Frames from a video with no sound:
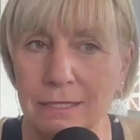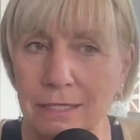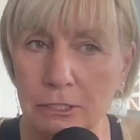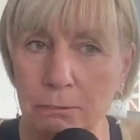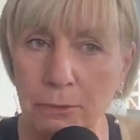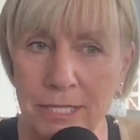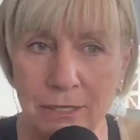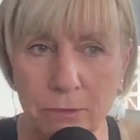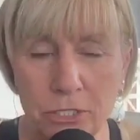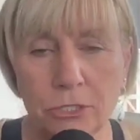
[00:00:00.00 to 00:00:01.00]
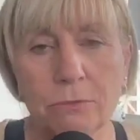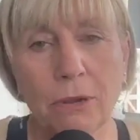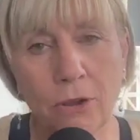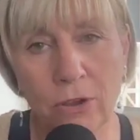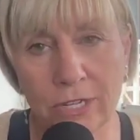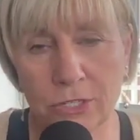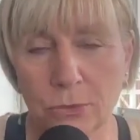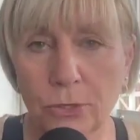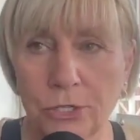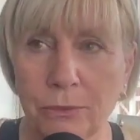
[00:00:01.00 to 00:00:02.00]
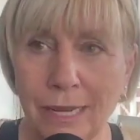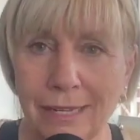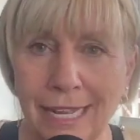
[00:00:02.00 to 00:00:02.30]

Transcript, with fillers: There's points at which you pause or you